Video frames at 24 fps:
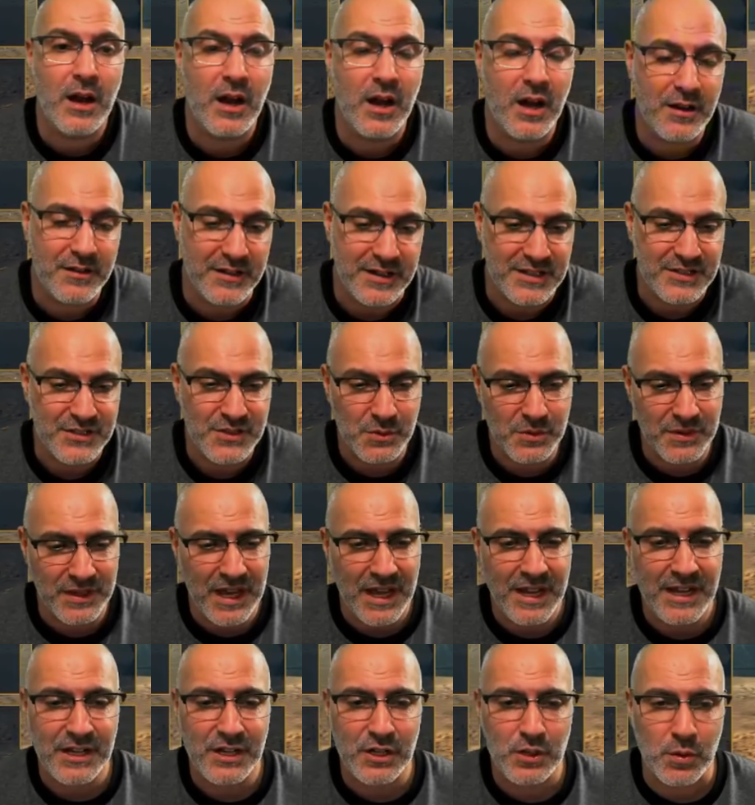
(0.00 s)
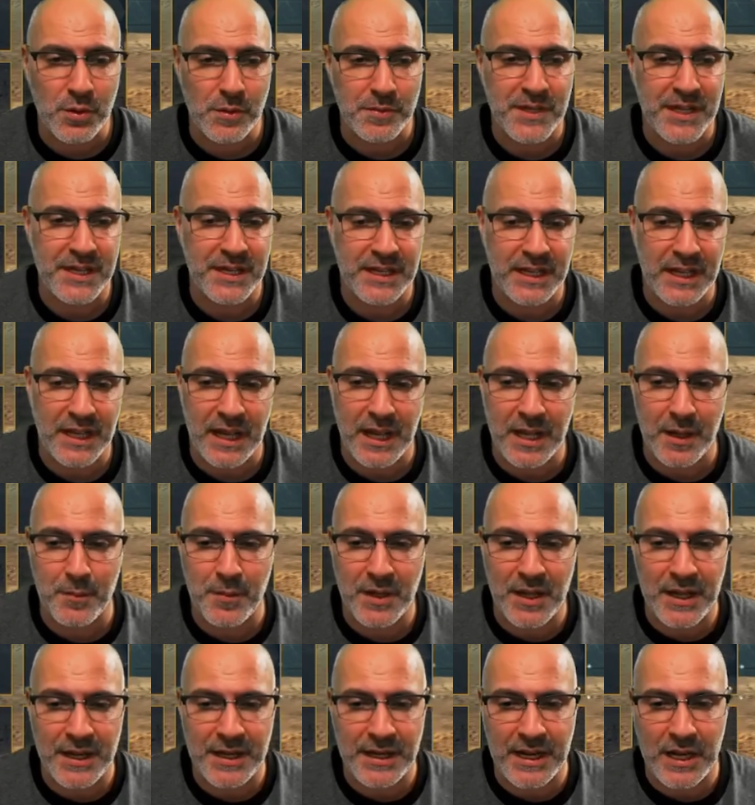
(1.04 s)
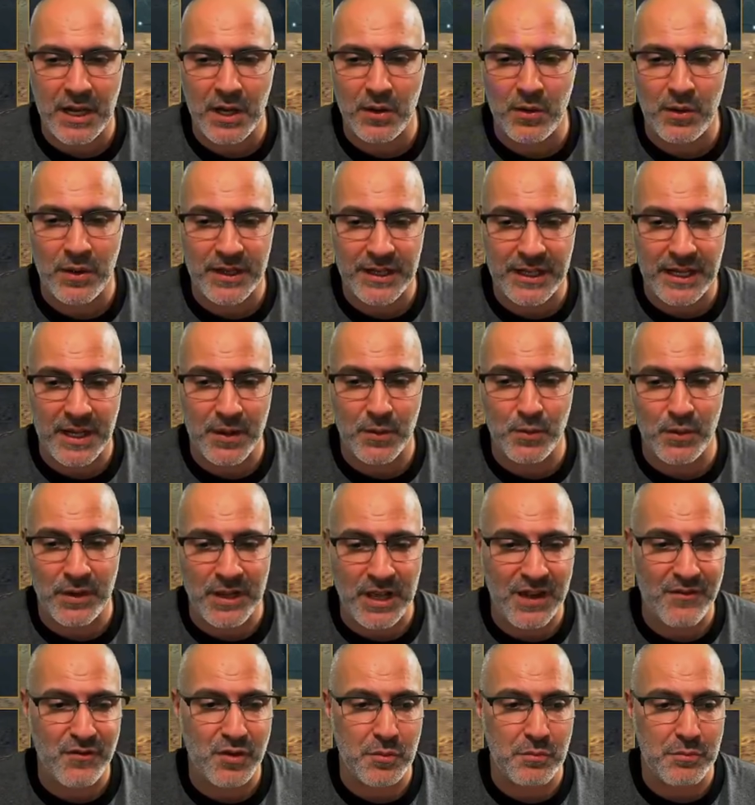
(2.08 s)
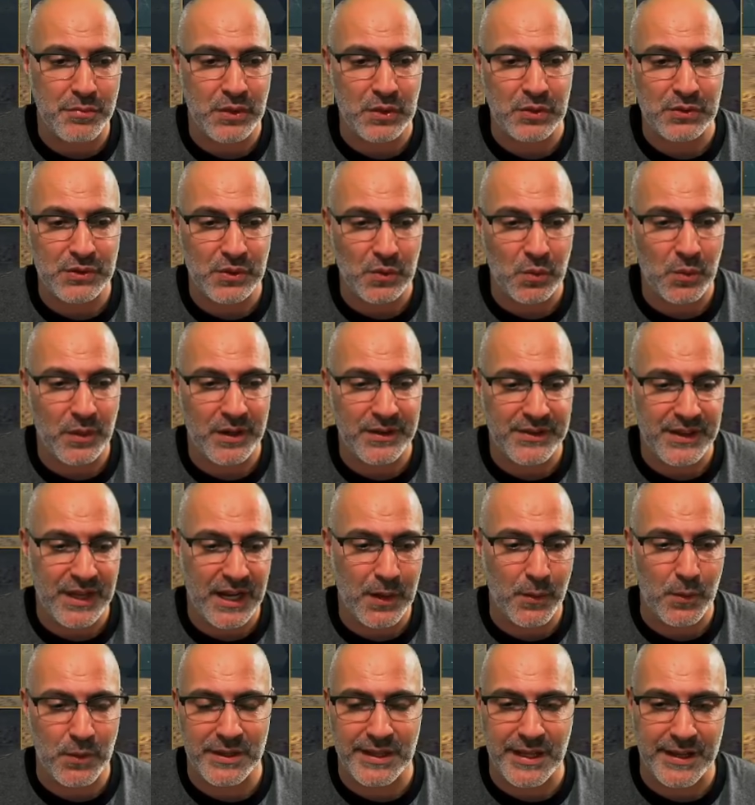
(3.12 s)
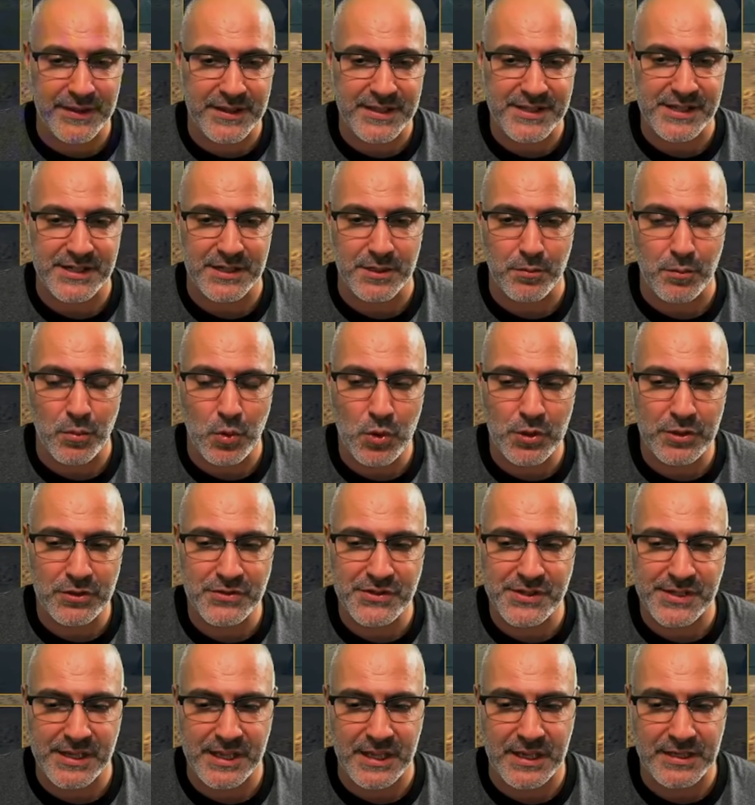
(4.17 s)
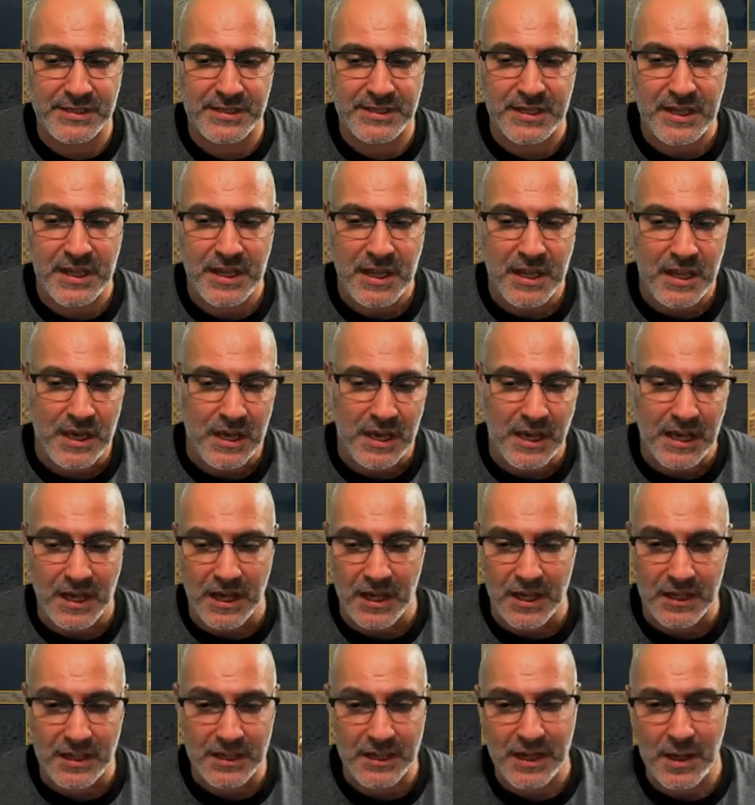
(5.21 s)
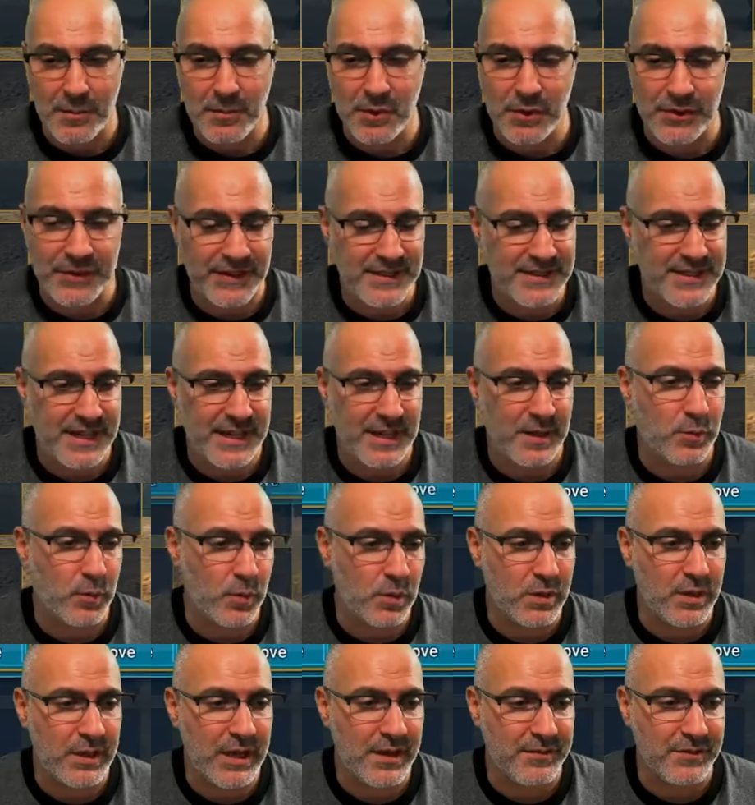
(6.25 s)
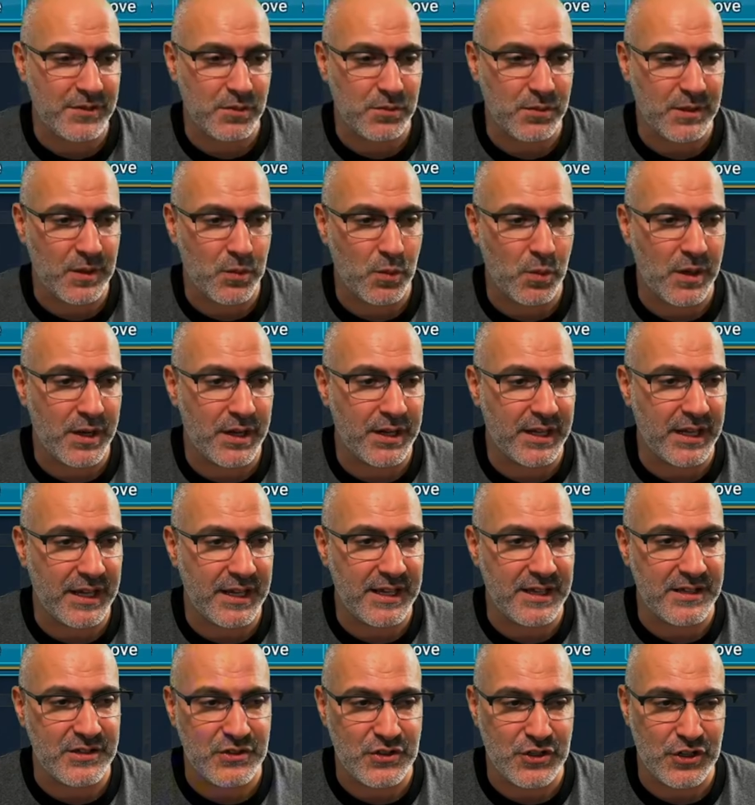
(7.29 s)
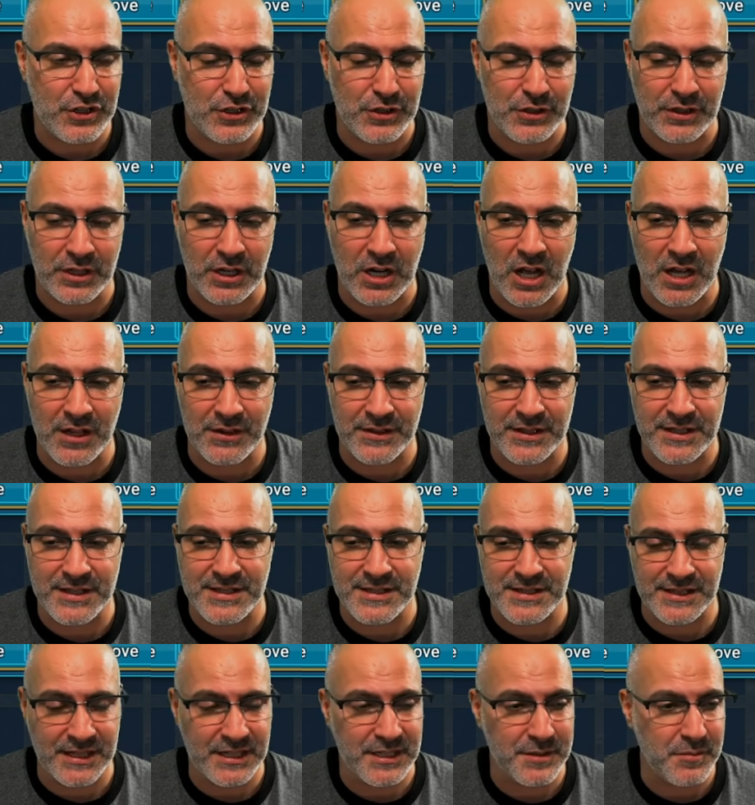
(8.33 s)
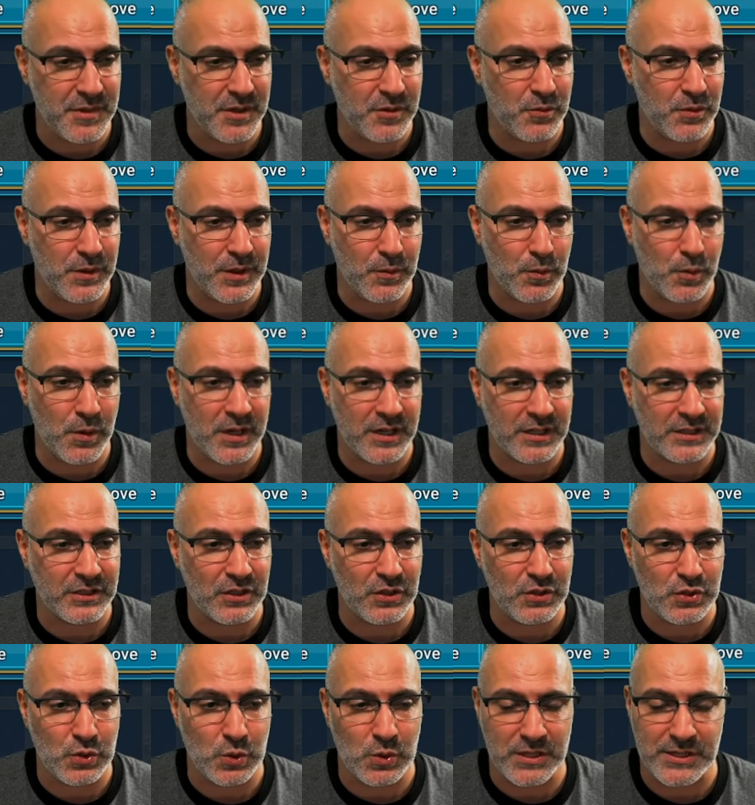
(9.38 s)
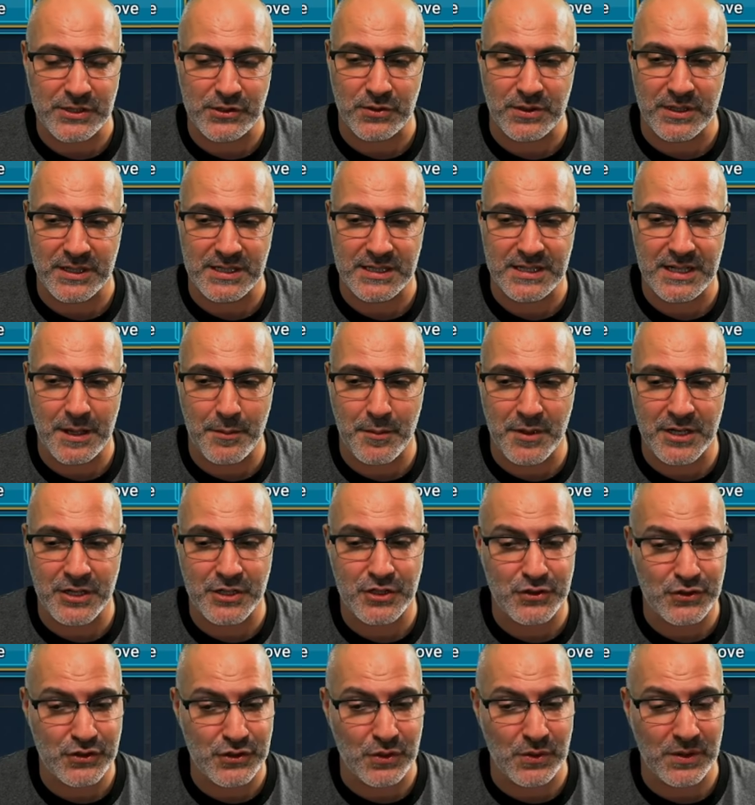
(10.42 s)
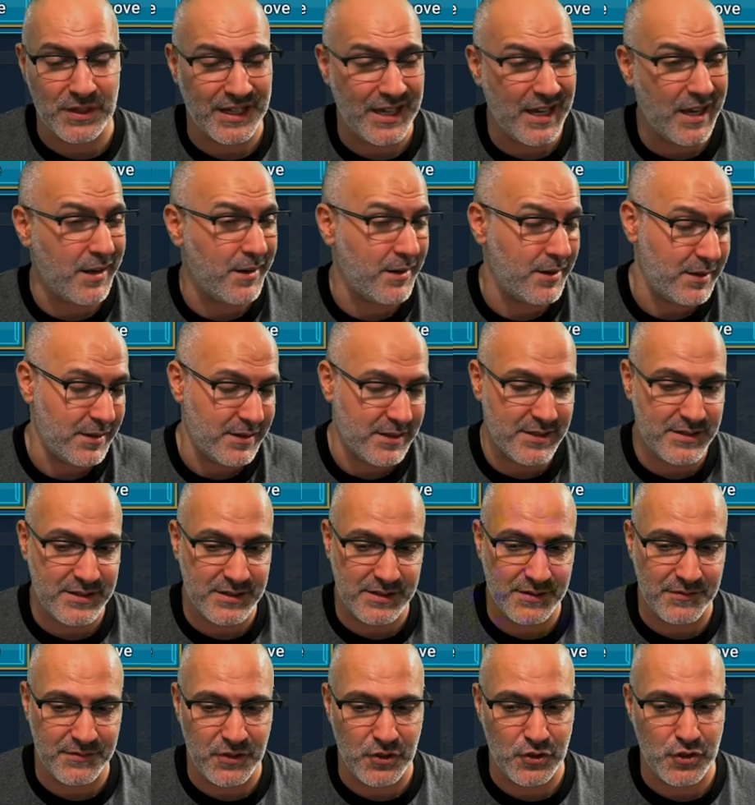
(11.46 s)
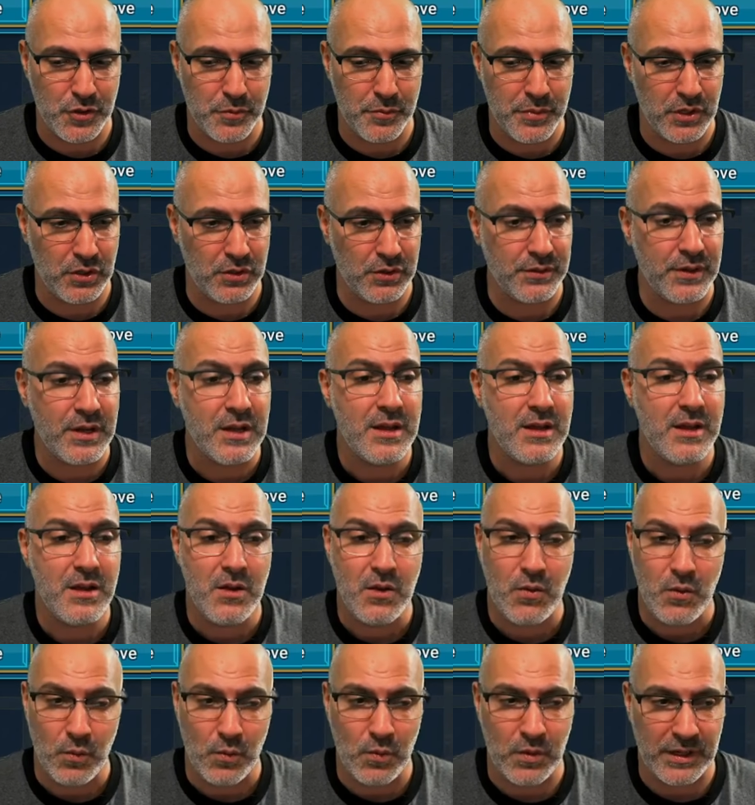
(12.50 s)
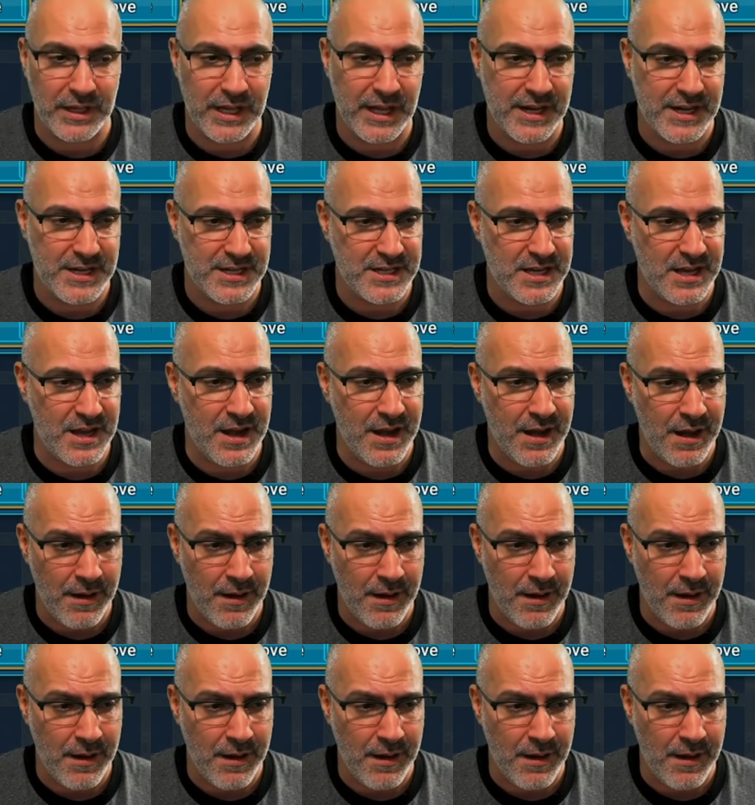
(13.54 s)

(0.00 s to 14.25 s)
All right, so we got it equipped in game. And now, again, we have her built with a Relentless and Immortal set. A uh, couple of things that I will have to rework is her gauntlets need to be reworked towards crit damage. So again, this is a future build. We'll get it done.